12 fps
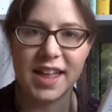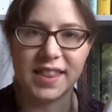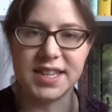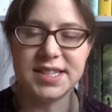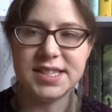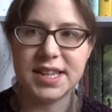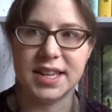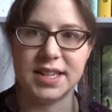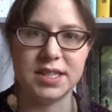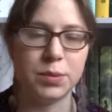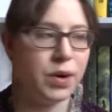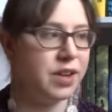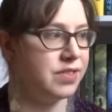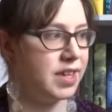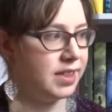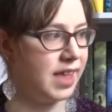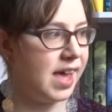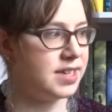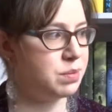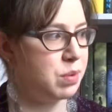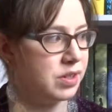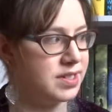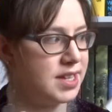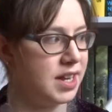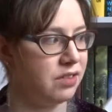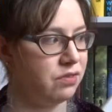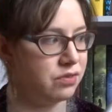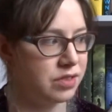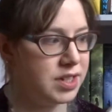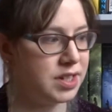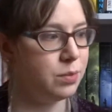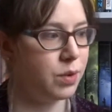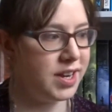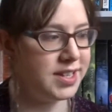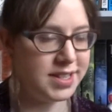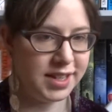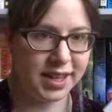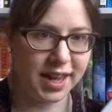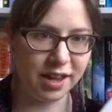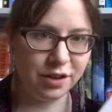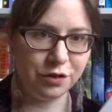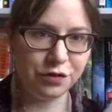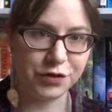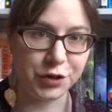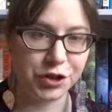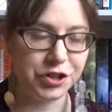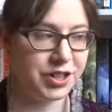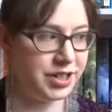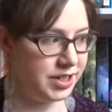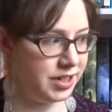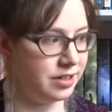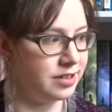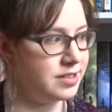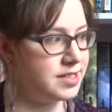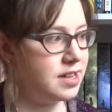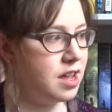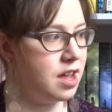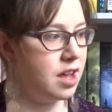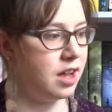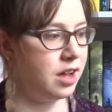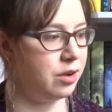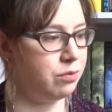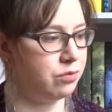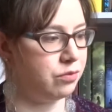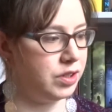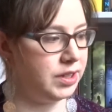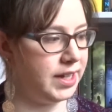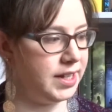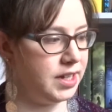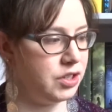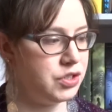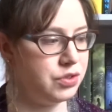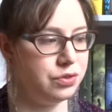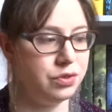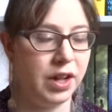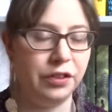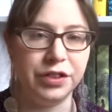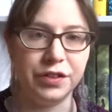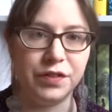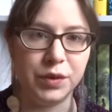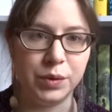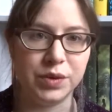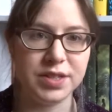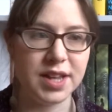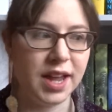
This is one of the last books that I really wanted to get for years um, relating to healthy foods.